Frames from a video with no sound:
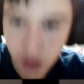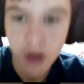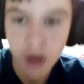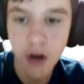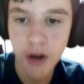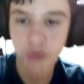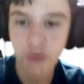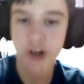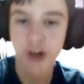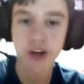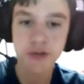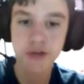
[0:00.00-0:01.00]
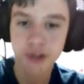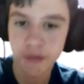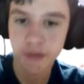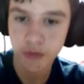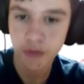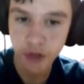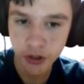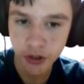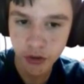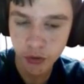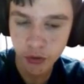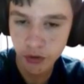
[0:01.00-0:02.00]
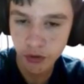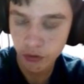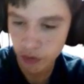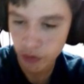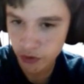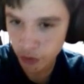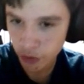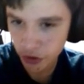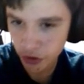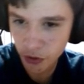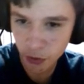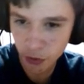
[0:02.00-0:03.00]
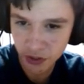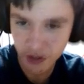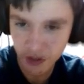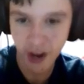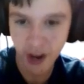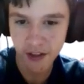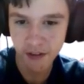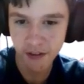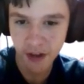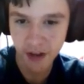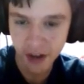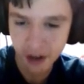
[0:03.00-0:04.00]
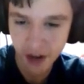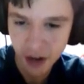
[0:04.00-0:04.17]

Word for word: Alright, we gotta use some really cool some really cool strats right here.